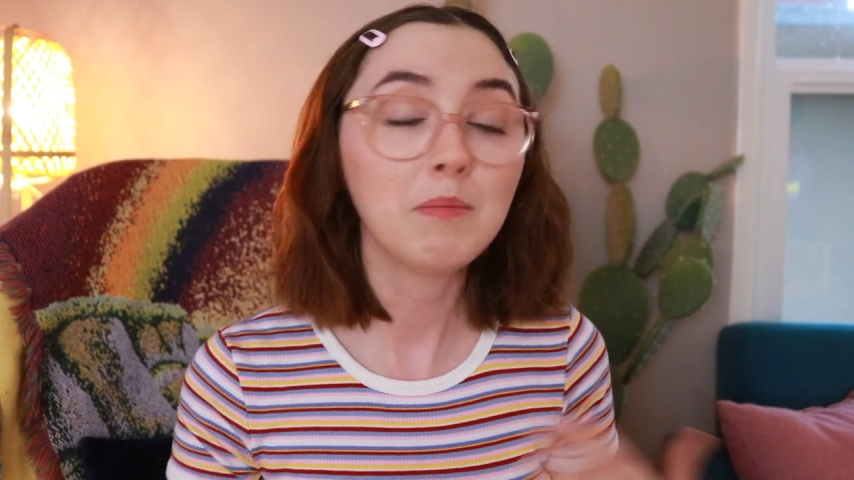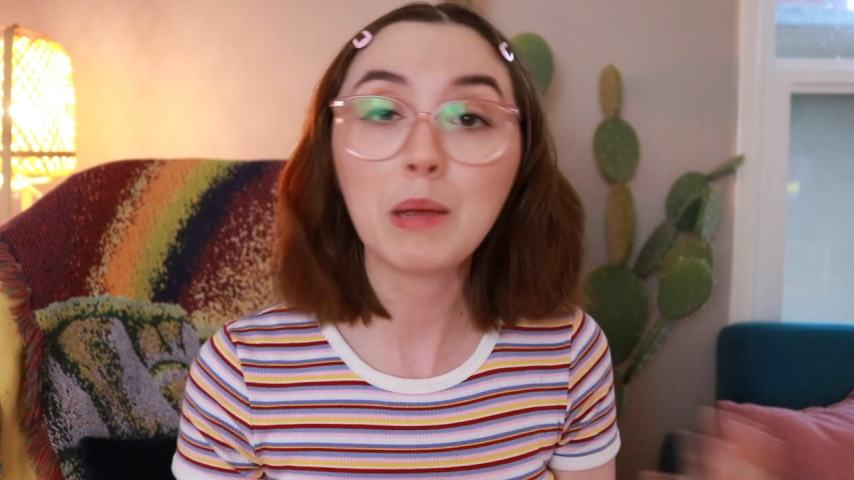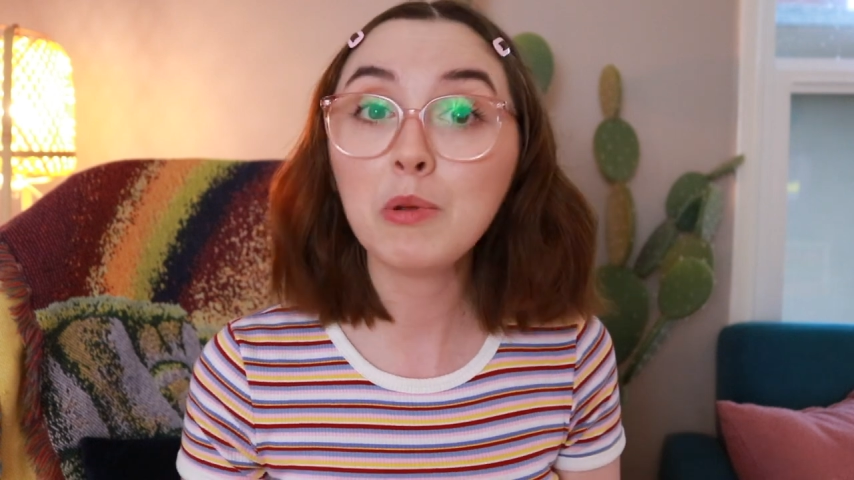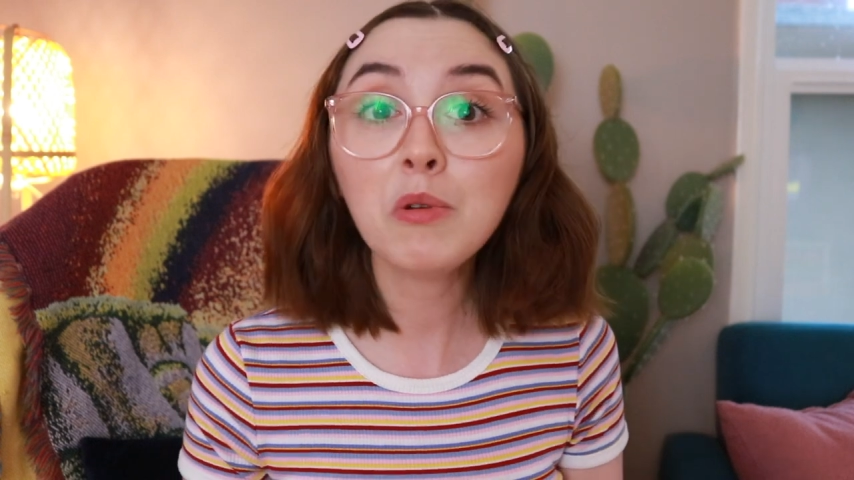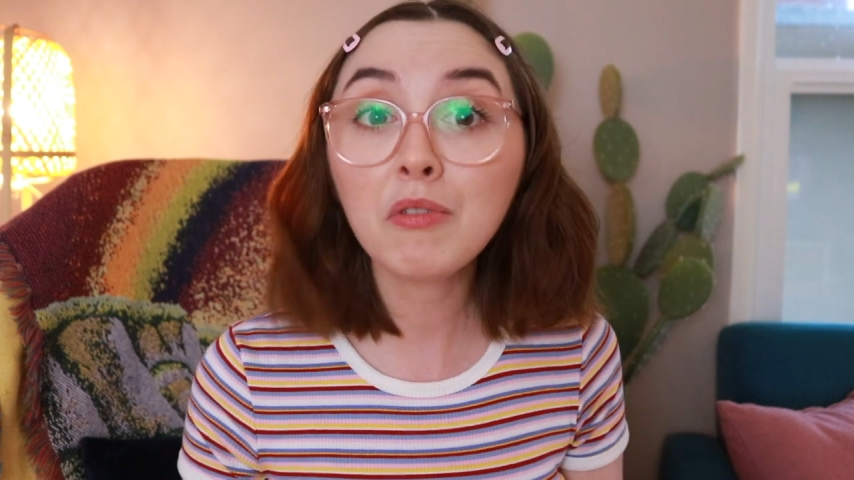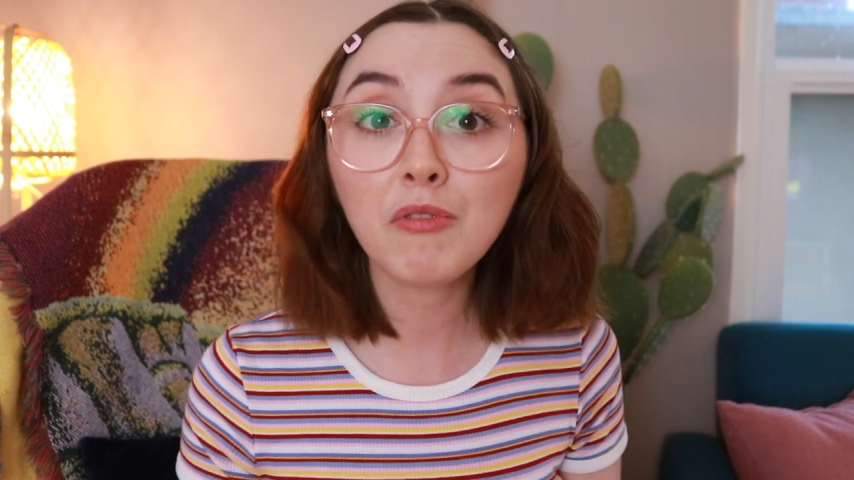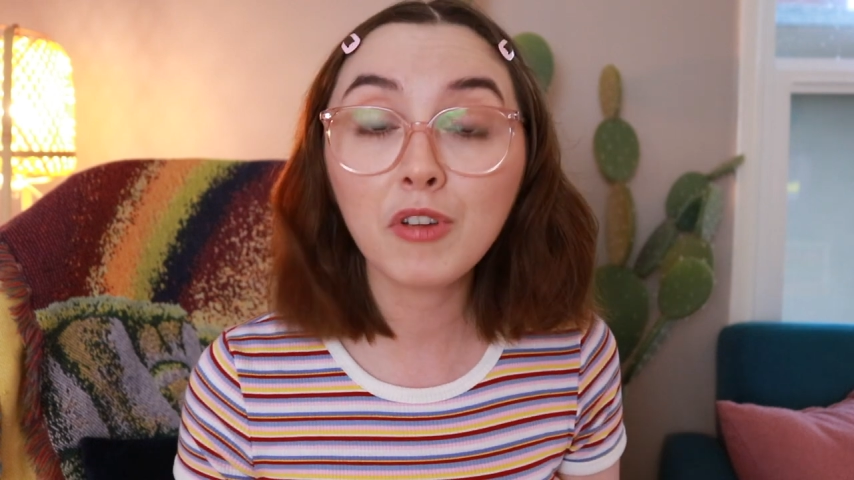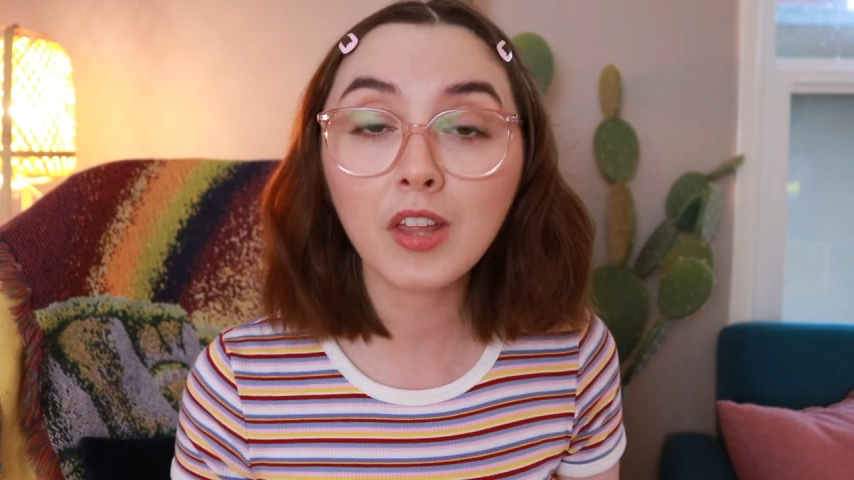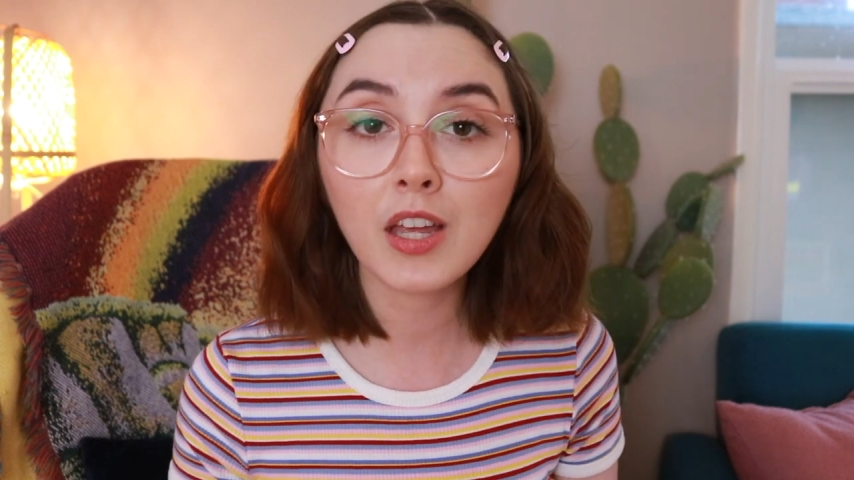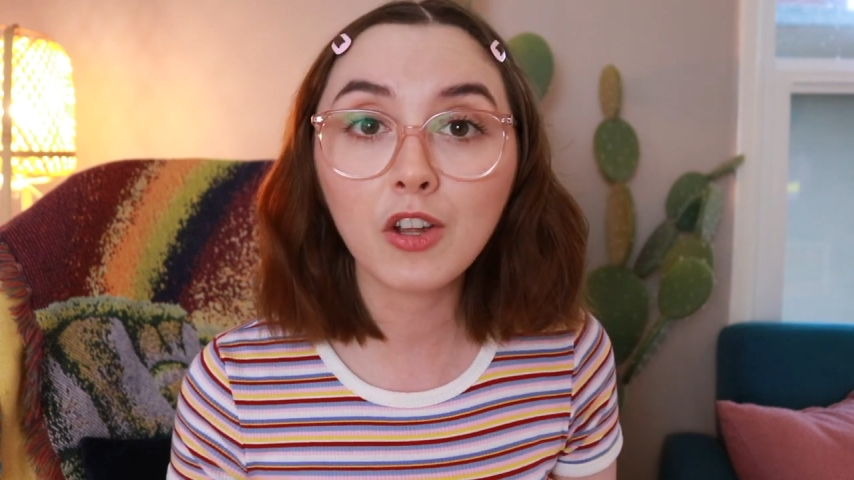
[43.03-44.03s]
maybe you even
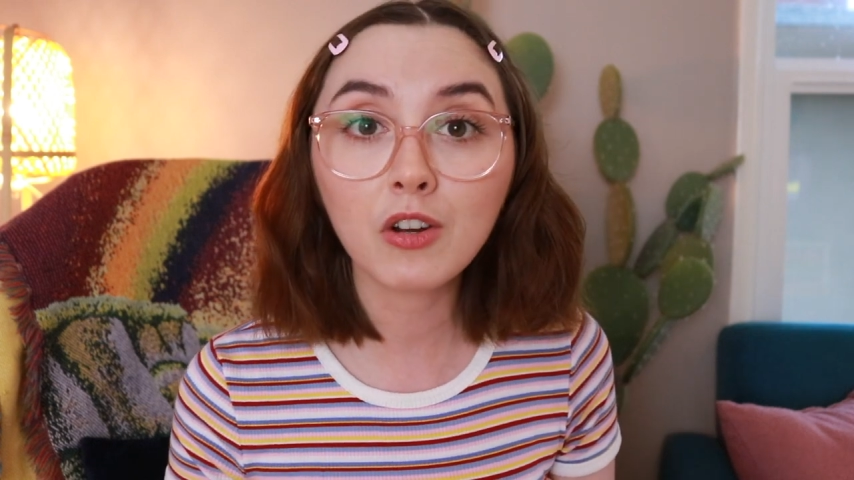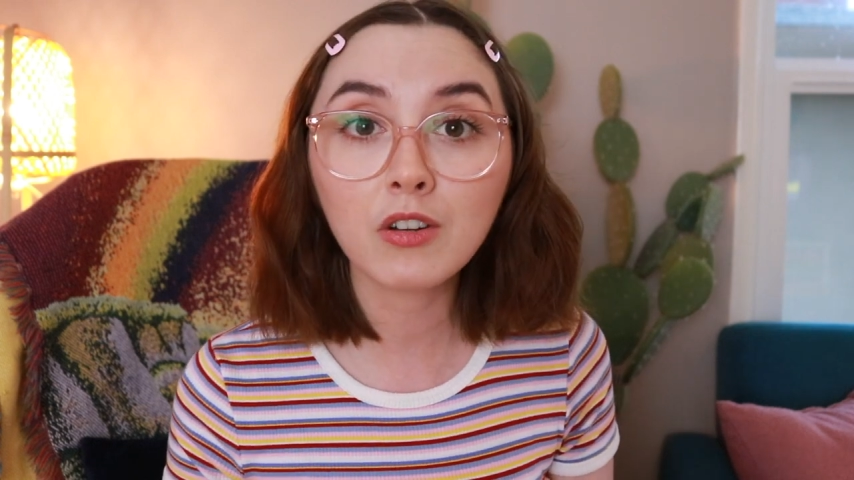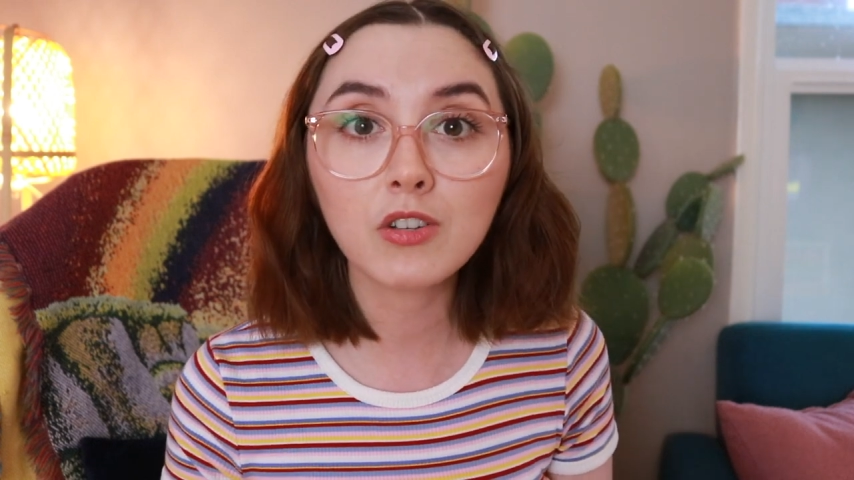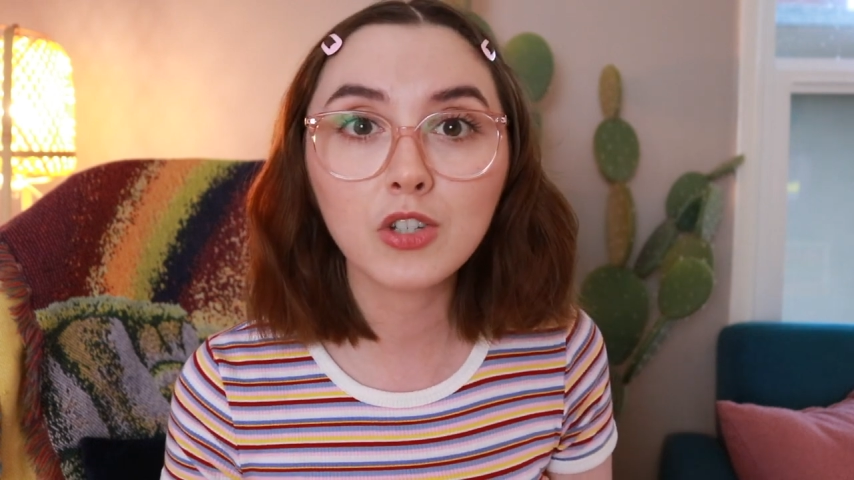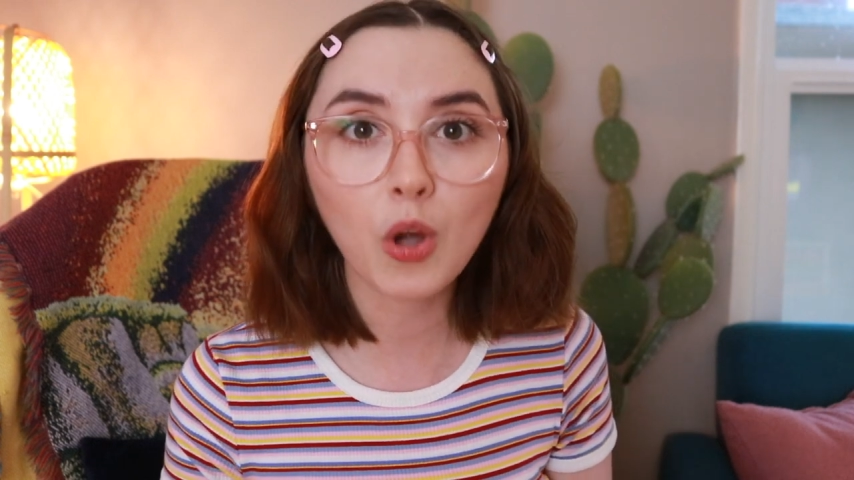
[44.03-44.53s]
feel like you're